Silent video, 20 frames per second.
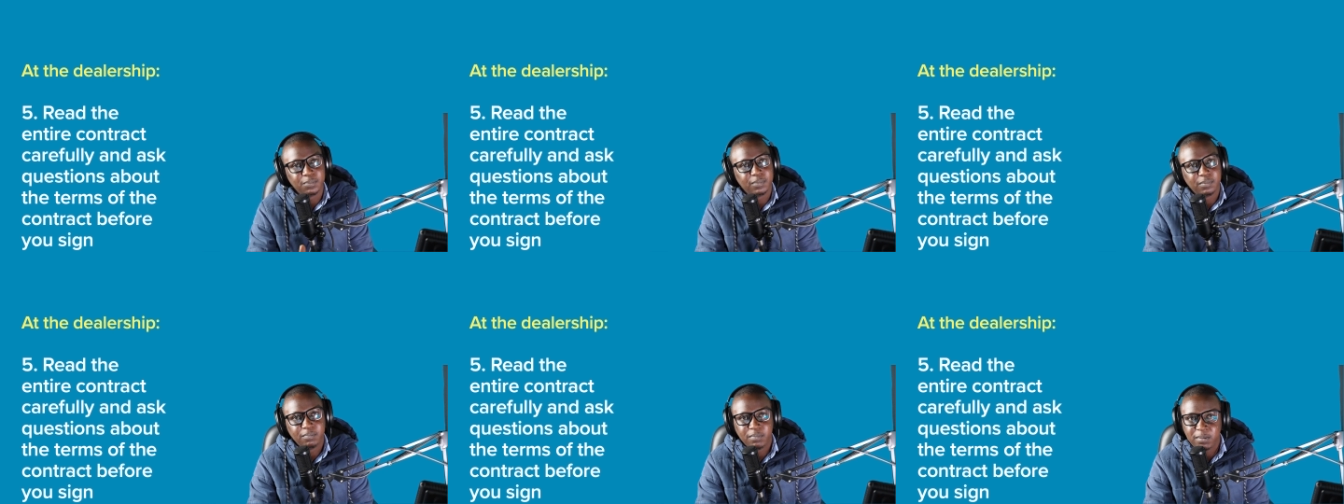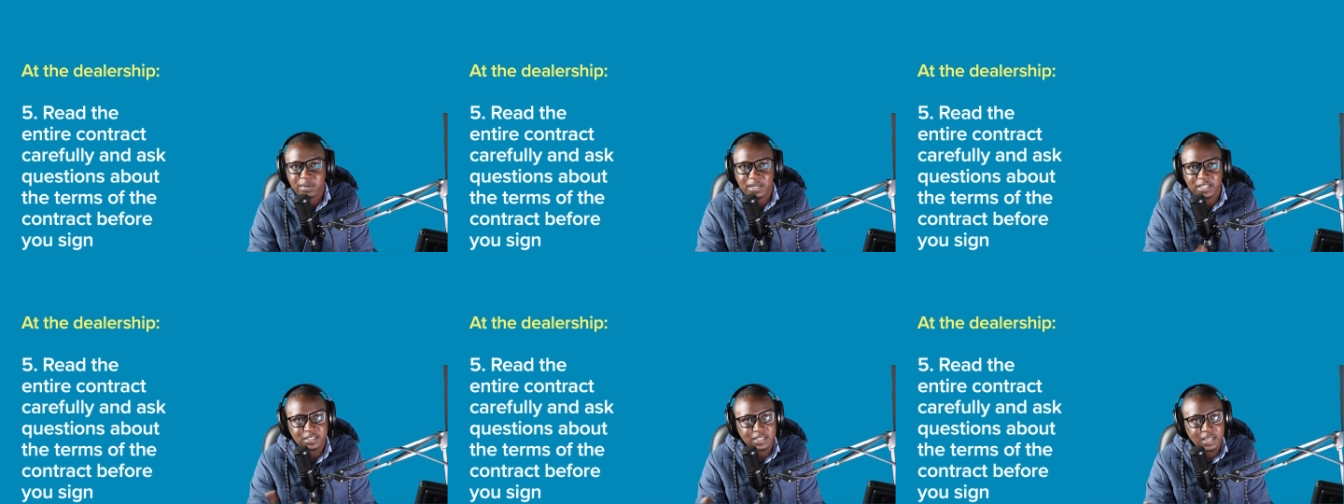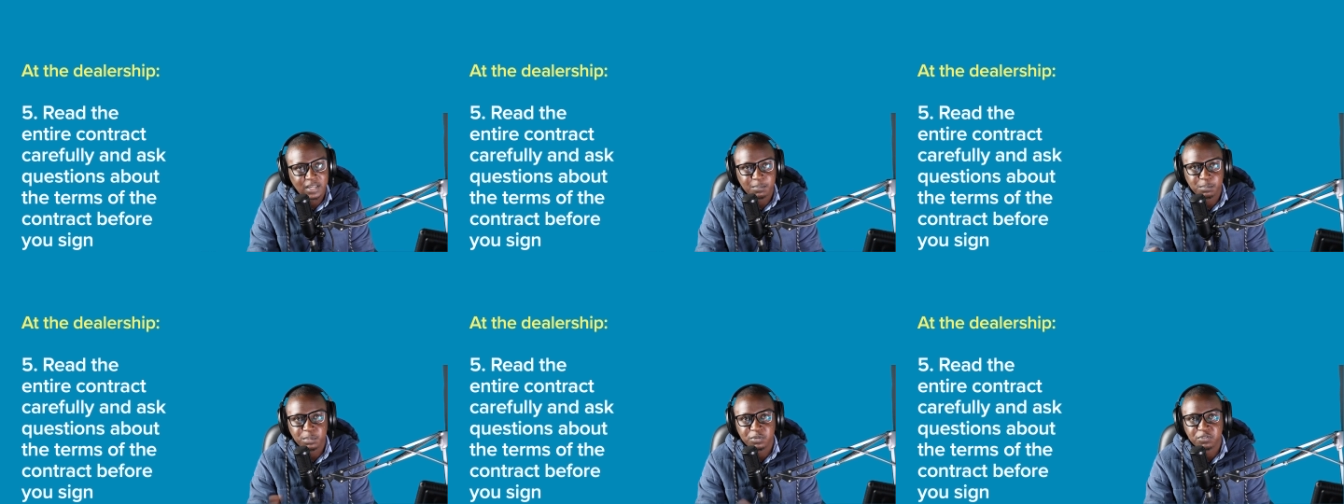maybe a
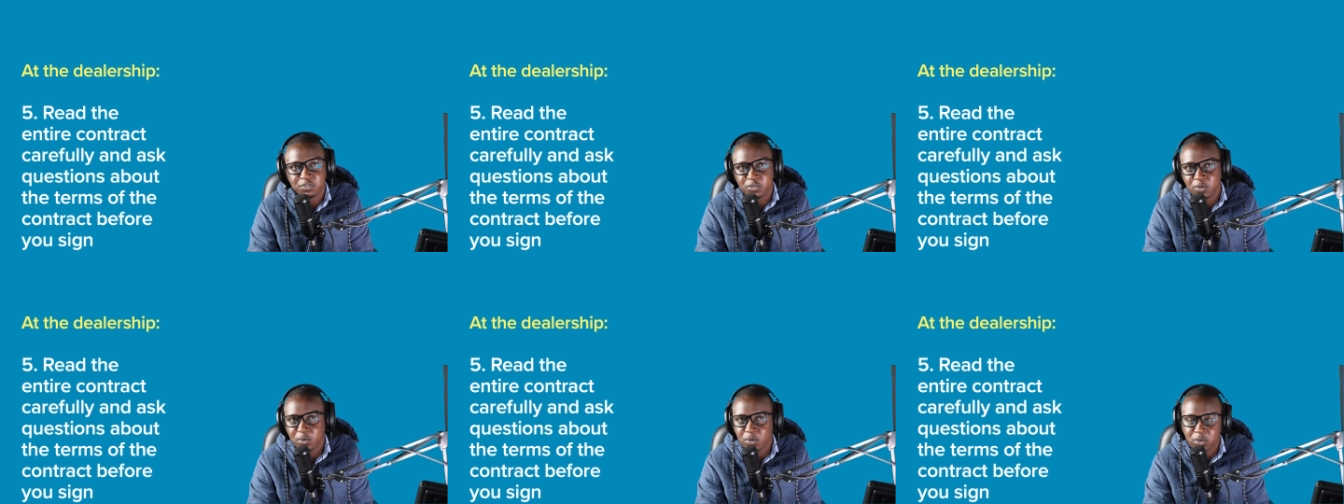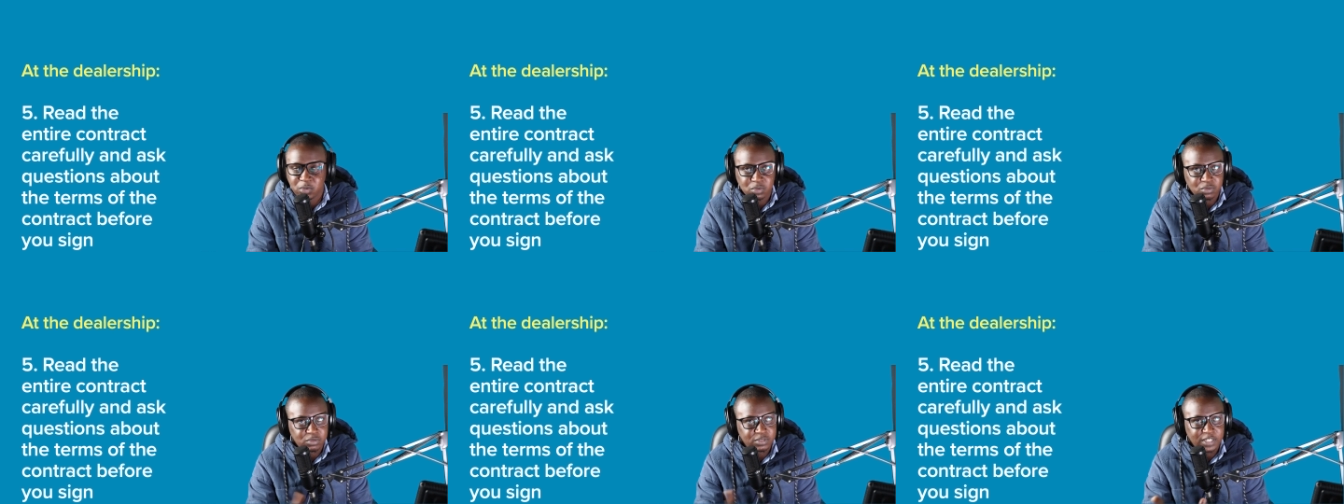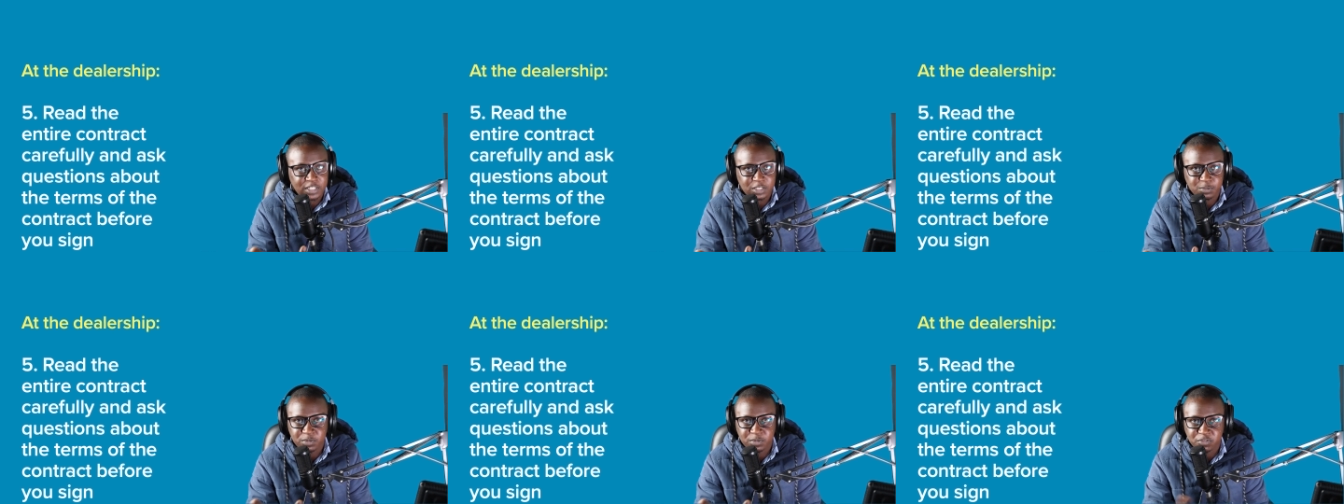day before or 2
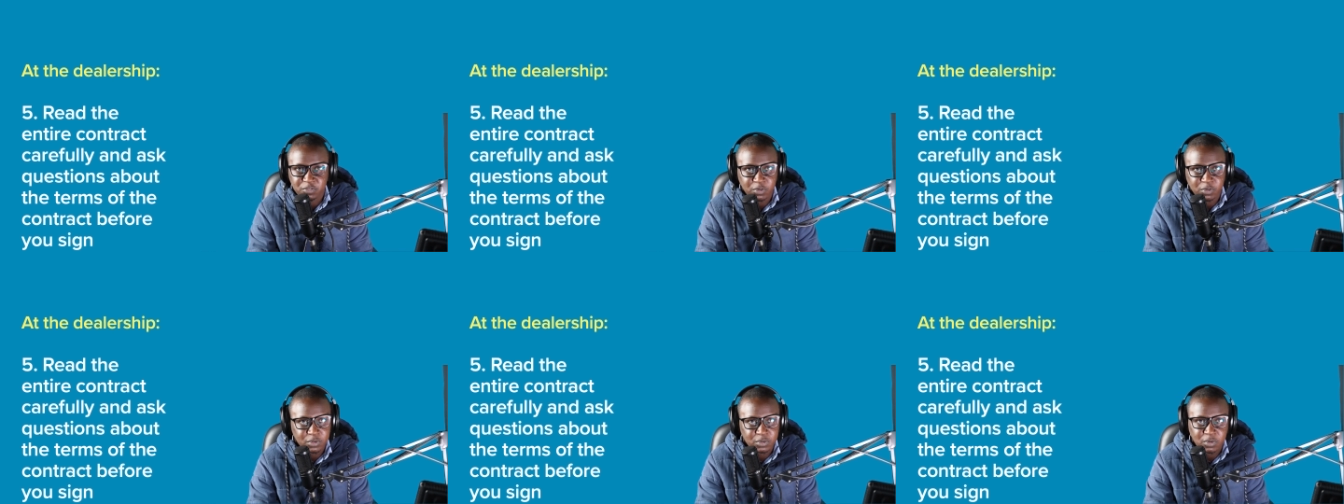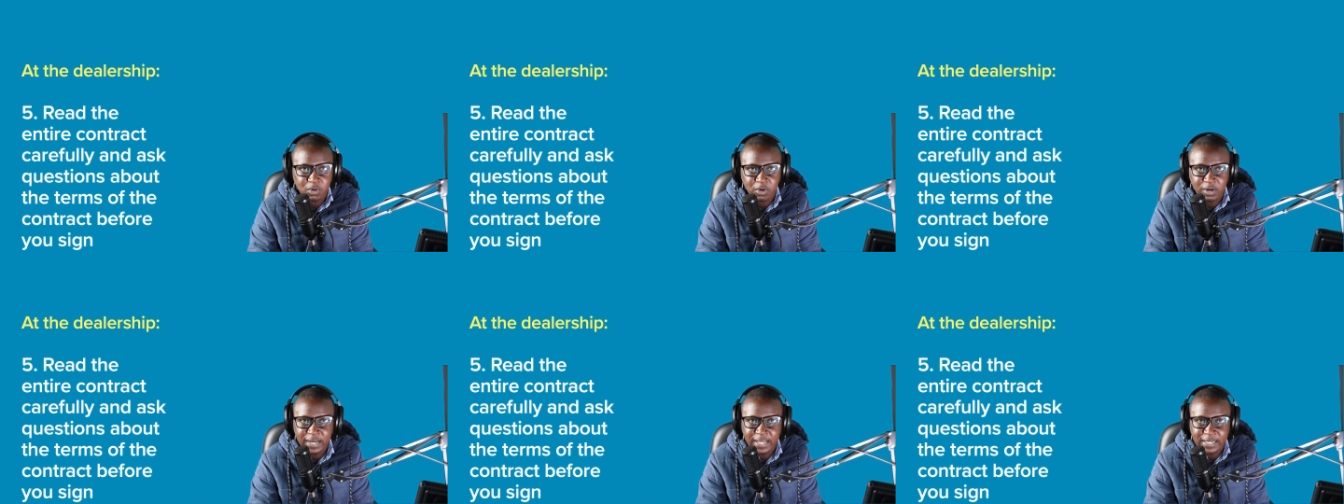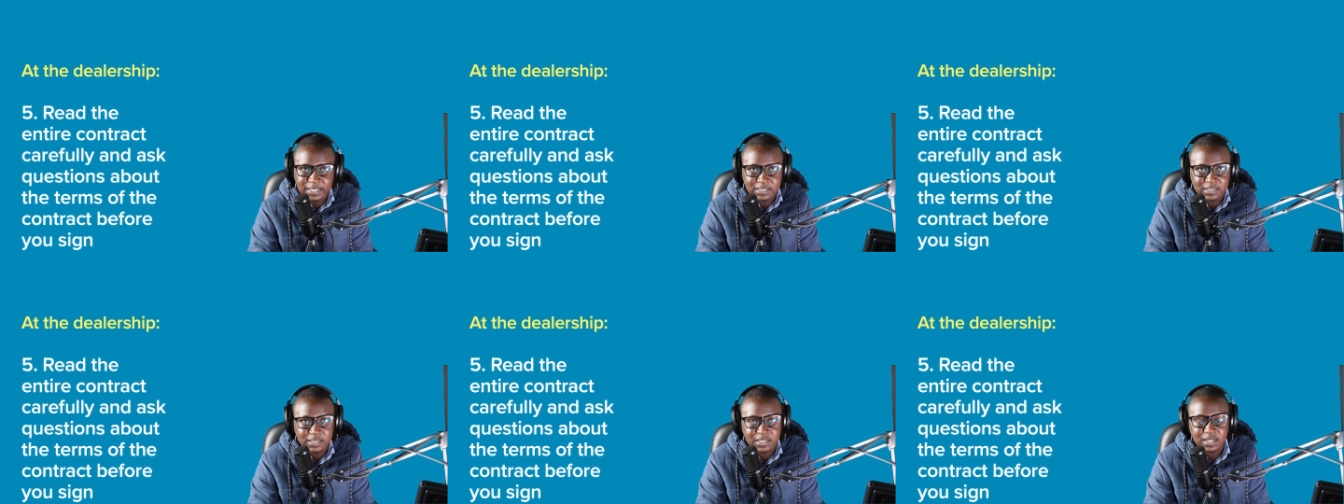days before you
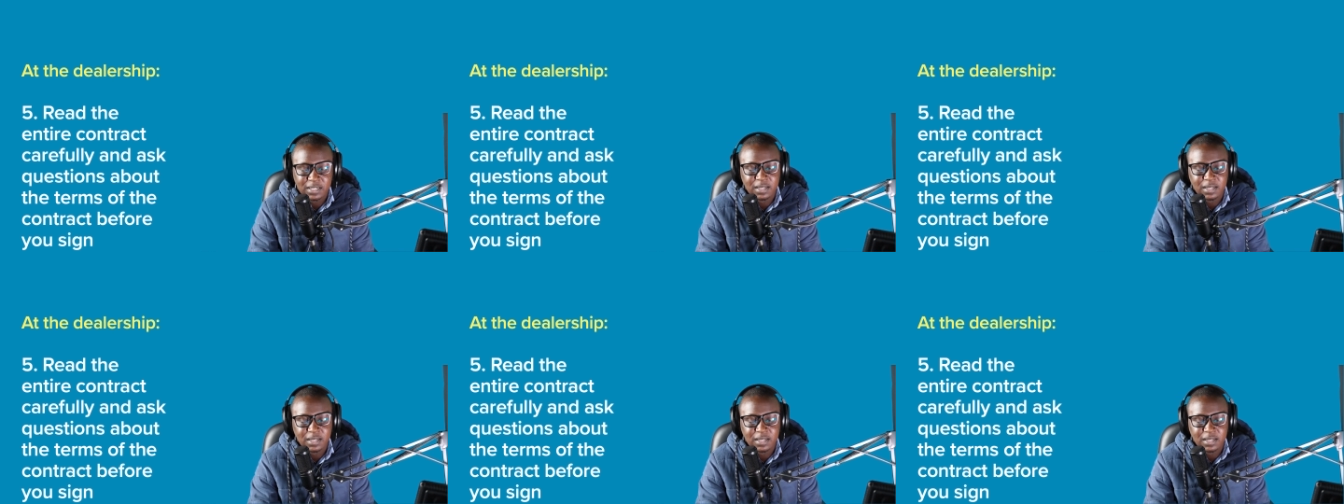collect,